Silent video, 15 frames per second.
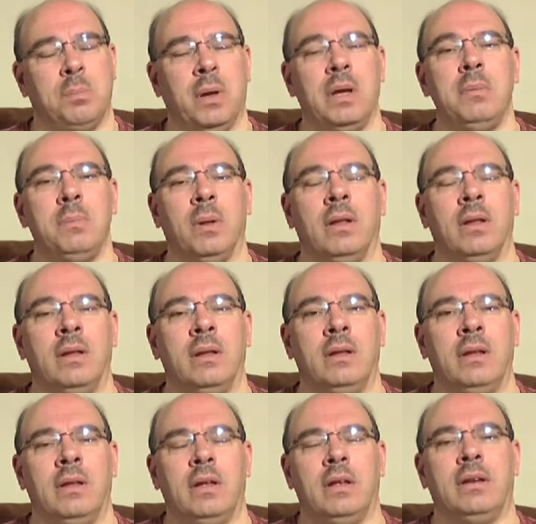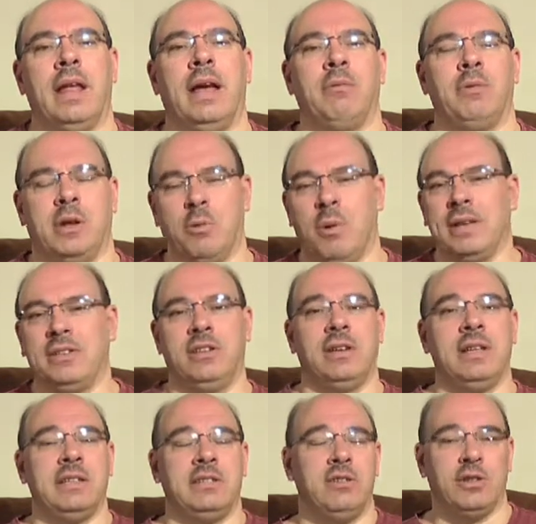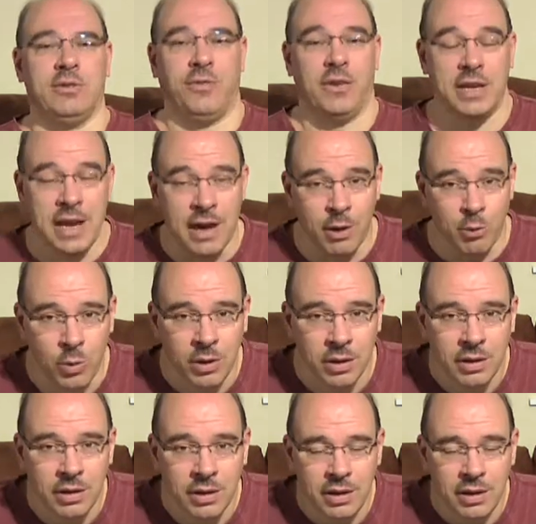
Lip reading: of people. Now the question is, just for you,